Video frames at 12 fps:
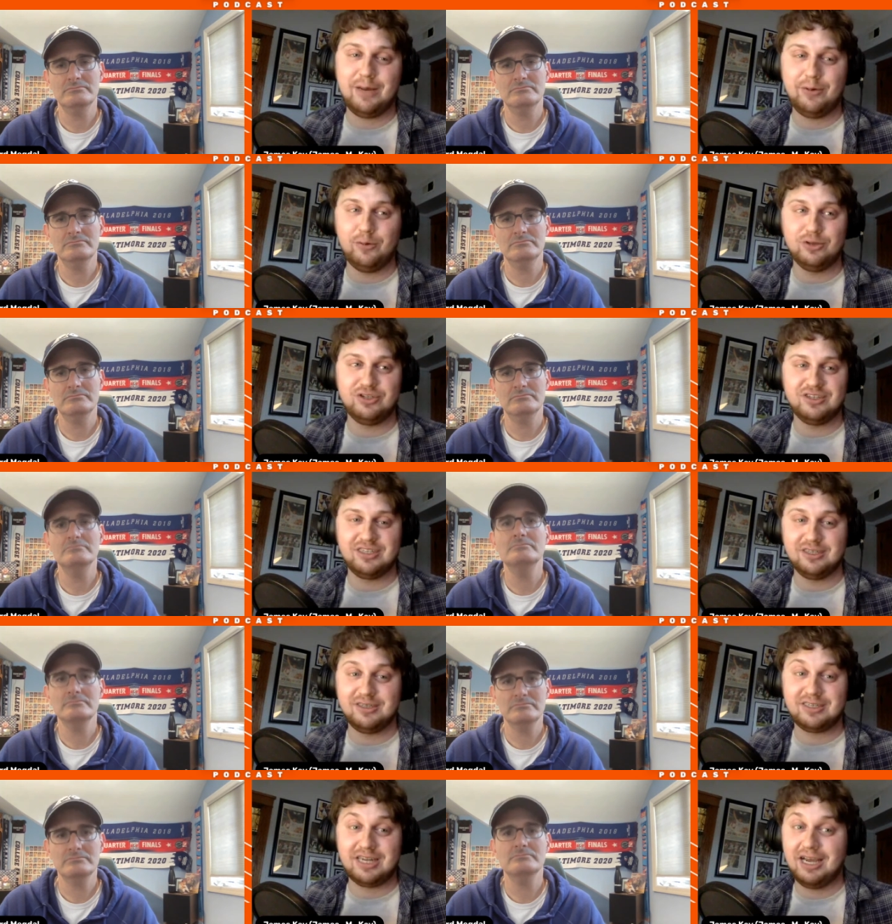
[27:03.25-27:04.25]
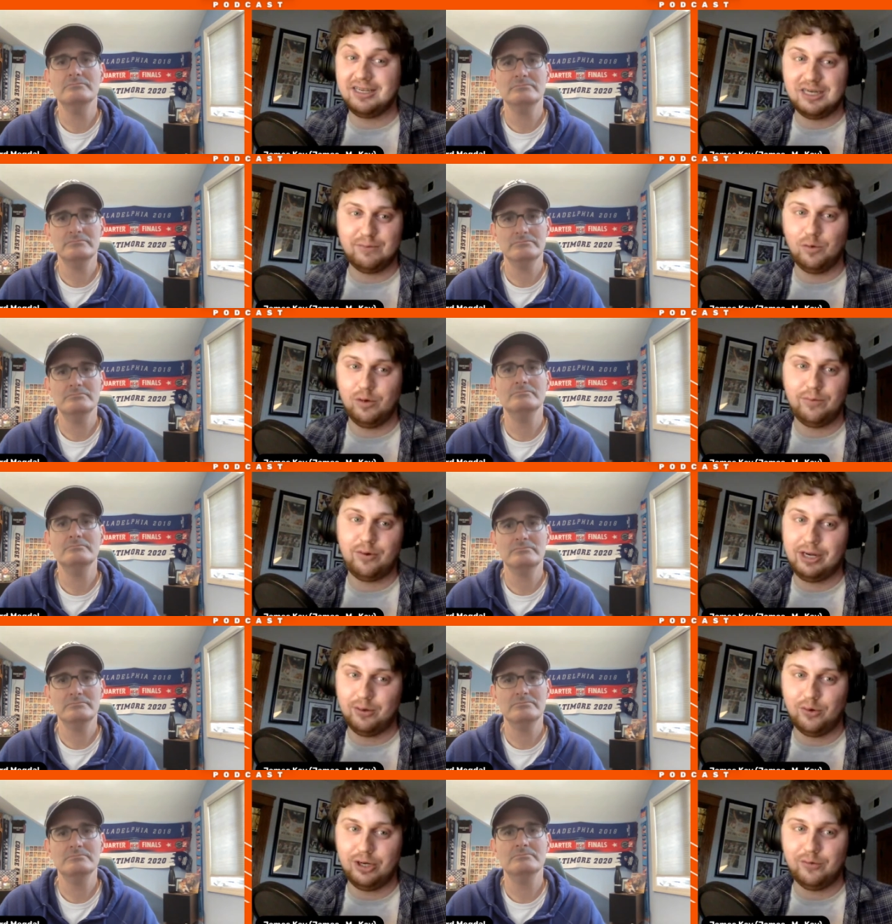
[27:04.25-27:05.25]
Speaker 1: Copper, which is the Sky's number one
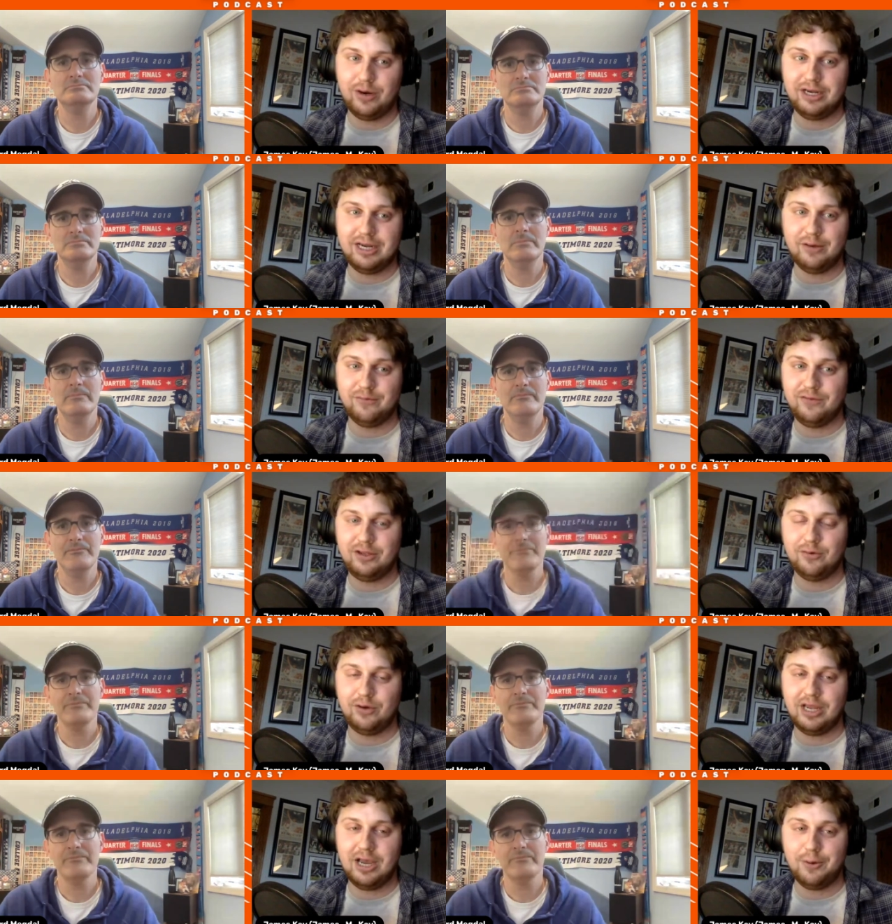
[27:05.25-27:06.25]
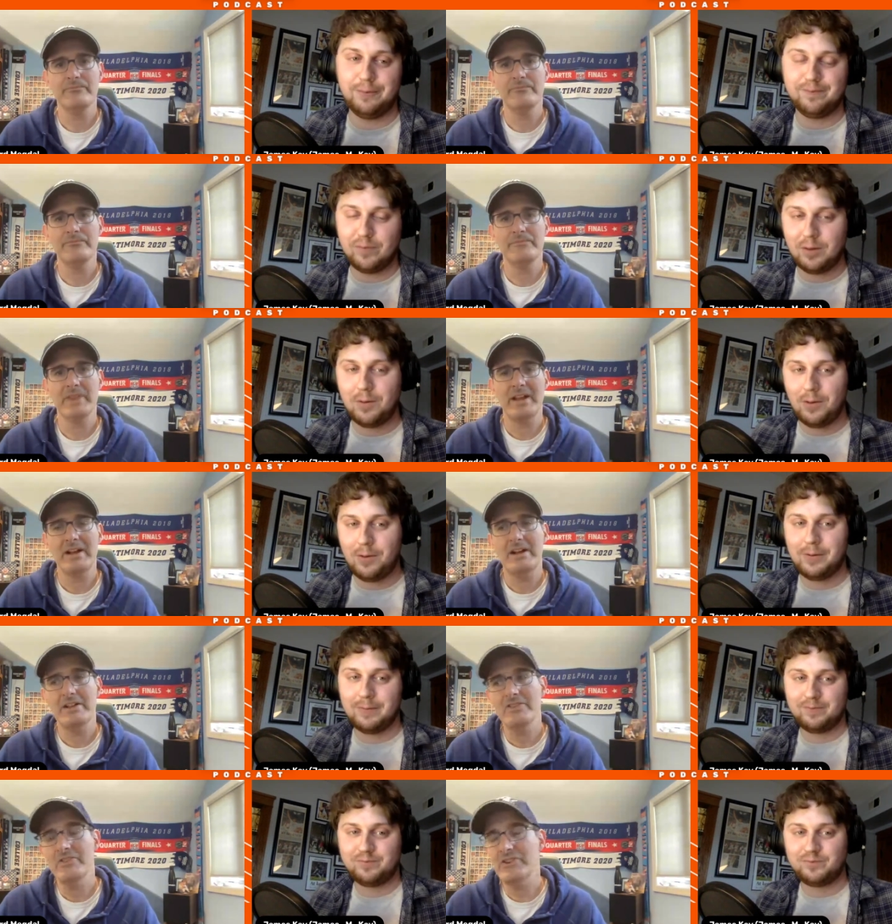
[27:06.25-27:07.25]
priority right now in figuring out.
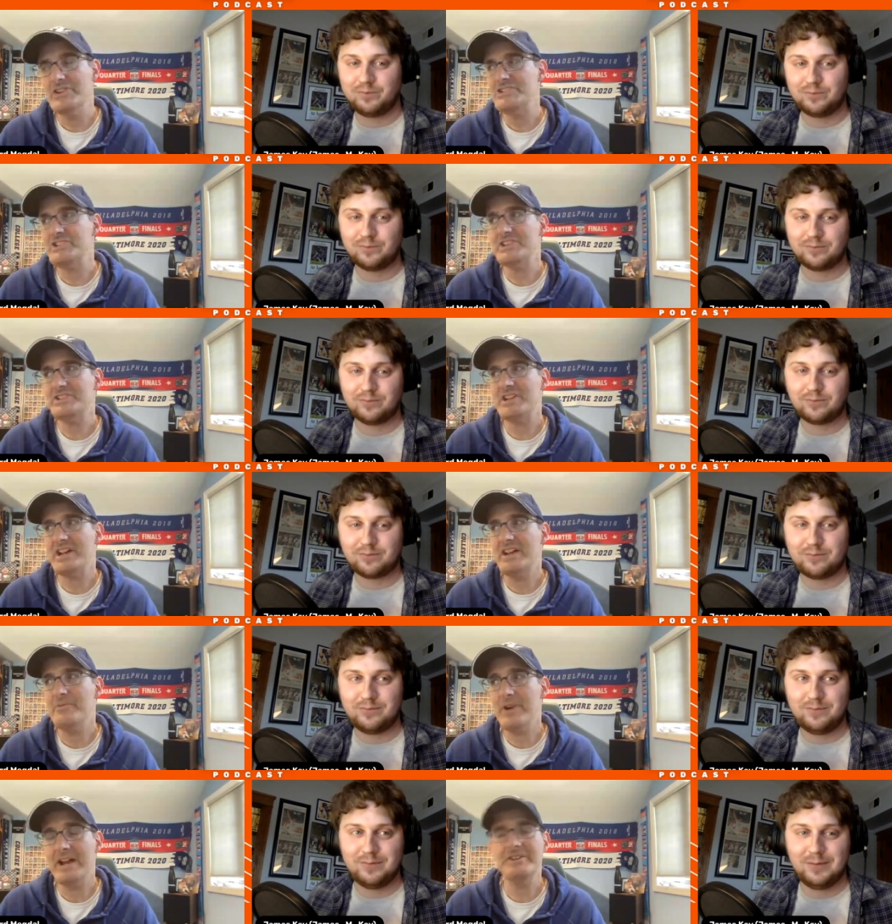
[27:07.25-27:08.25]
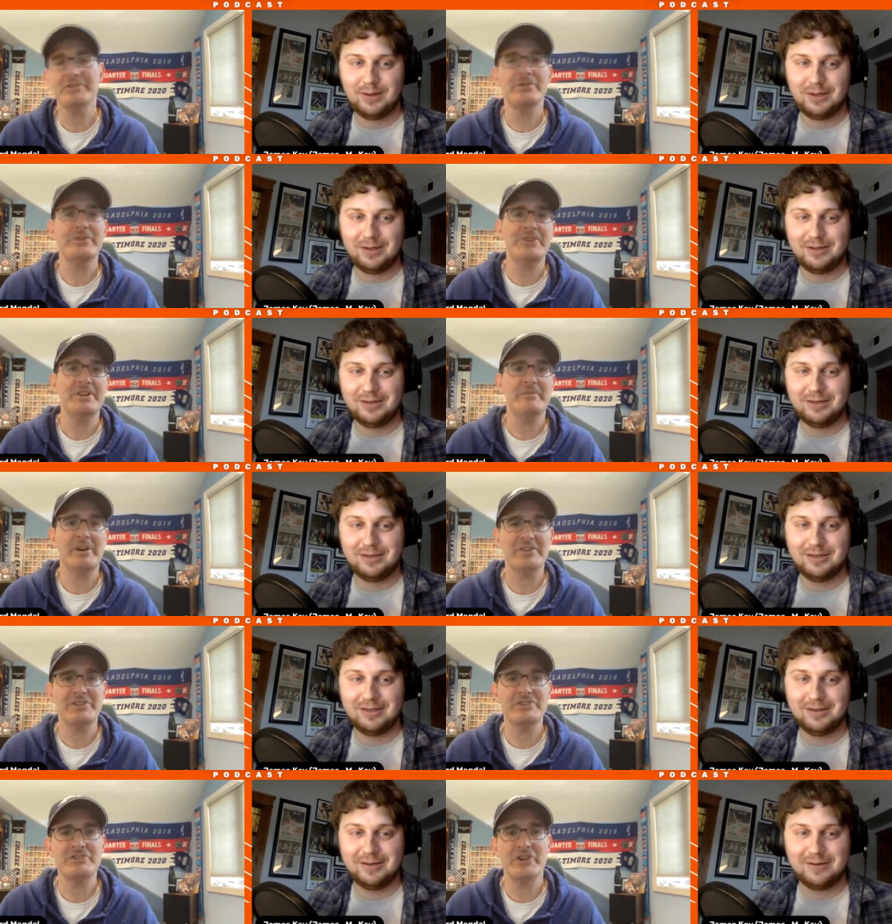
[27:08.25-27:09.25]
Speaker 2: This is a regular theme
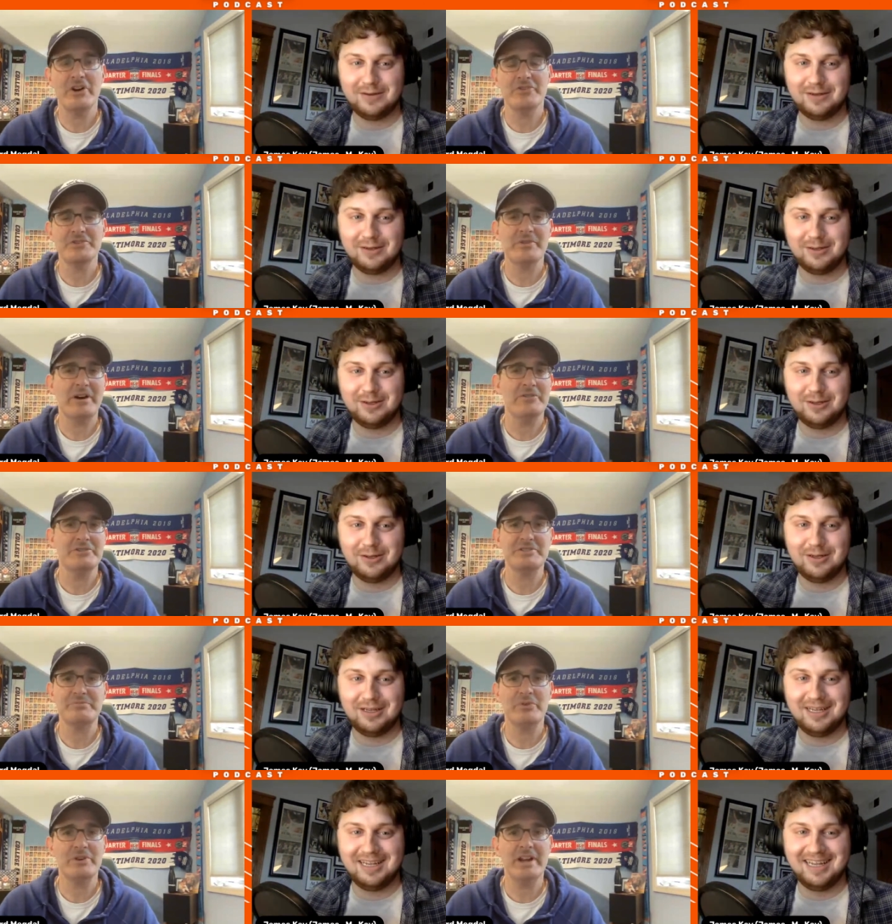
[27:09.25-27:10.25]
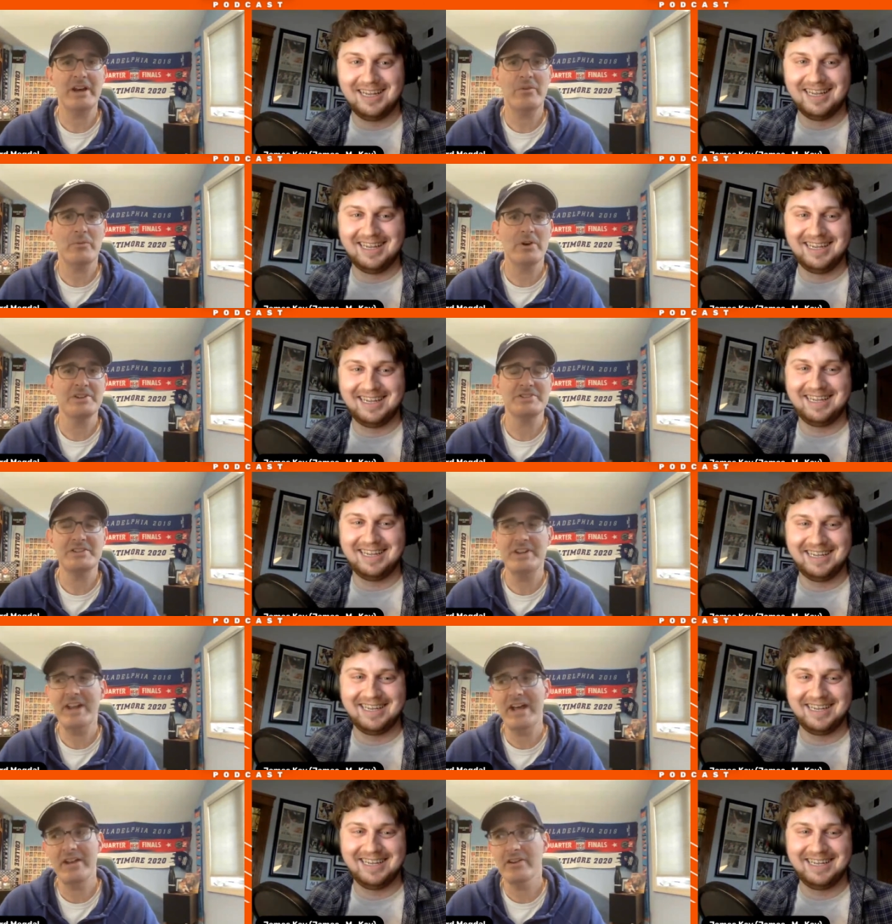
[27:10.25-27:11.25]
on this show, so I will just point out once
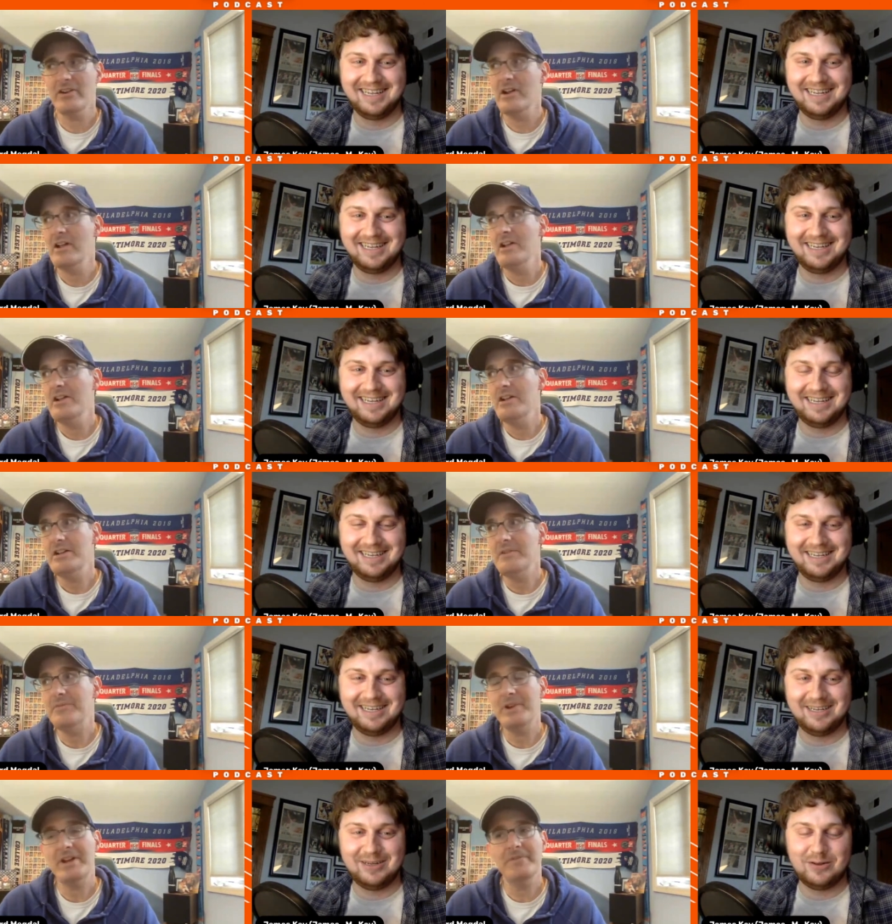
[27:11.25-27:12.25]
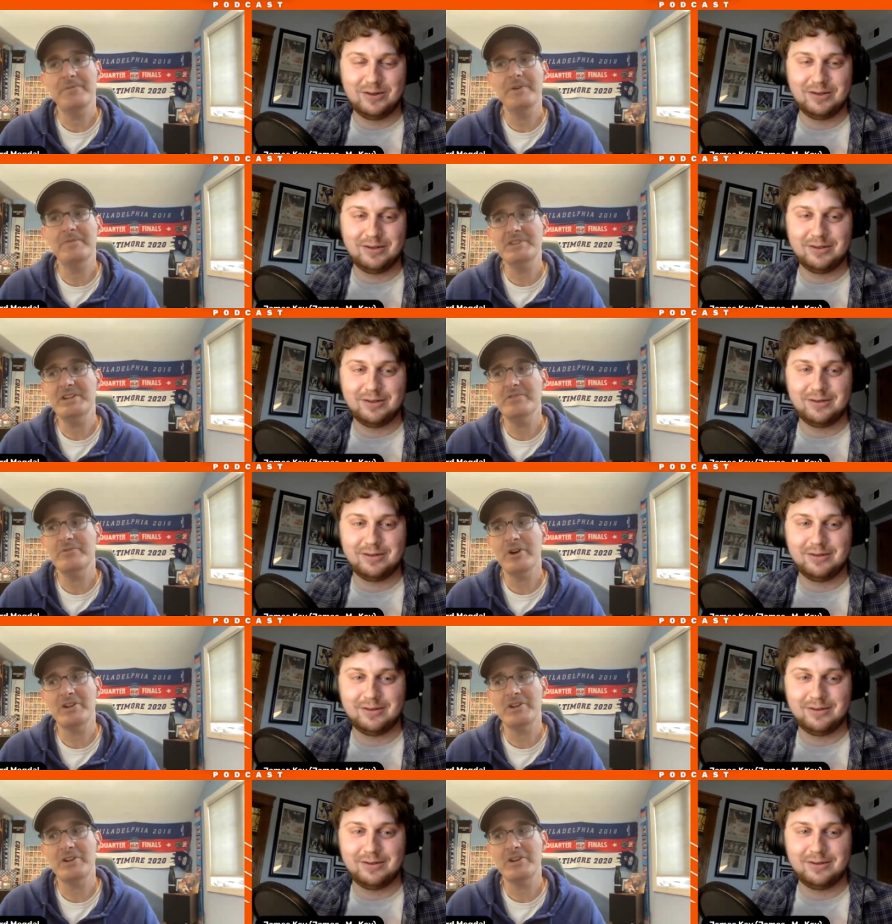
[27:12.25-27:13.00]
again if we had 15